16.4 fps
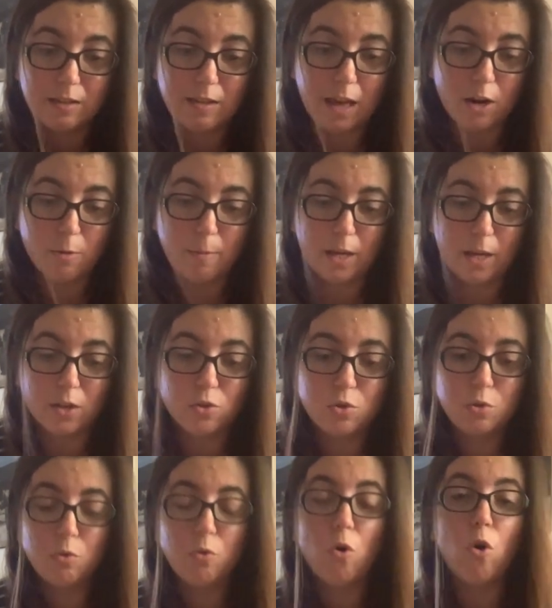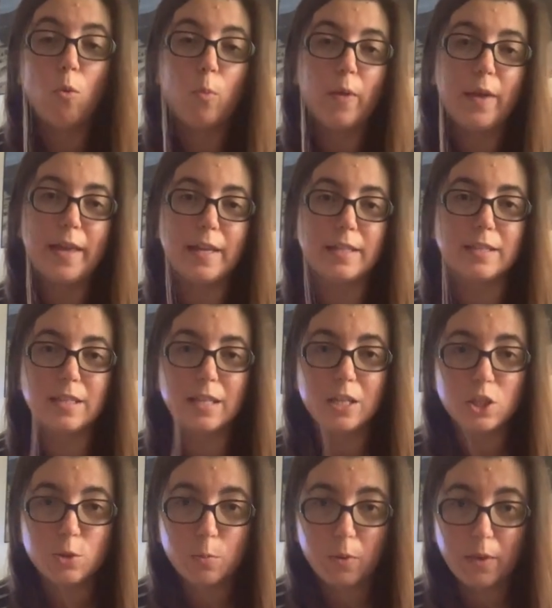That'll make 2 whole plants.
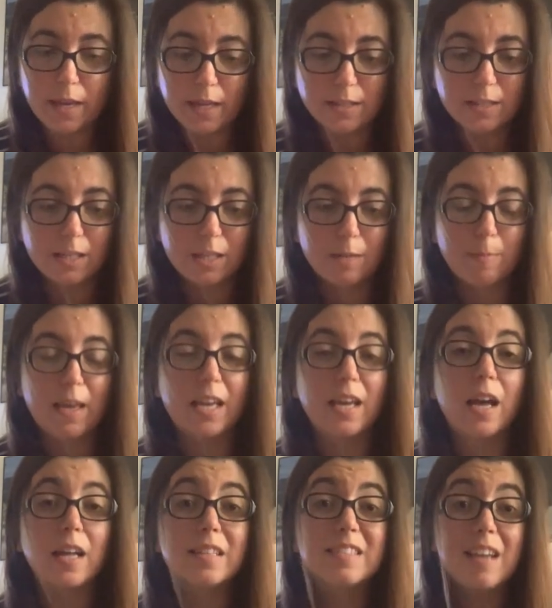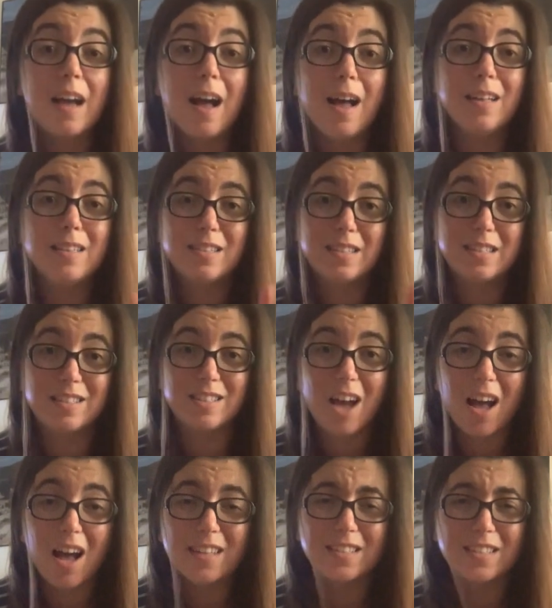Each plant's gonna make tons and
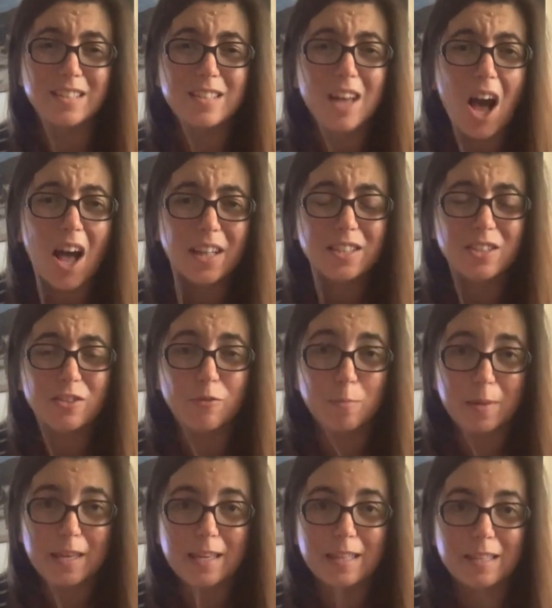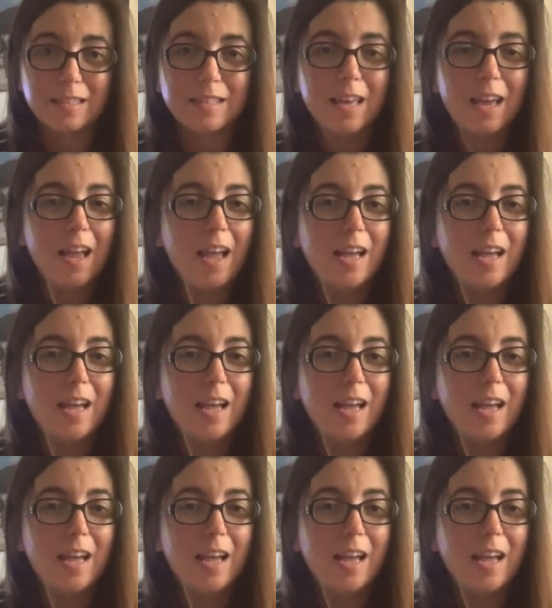tons and tons of beans,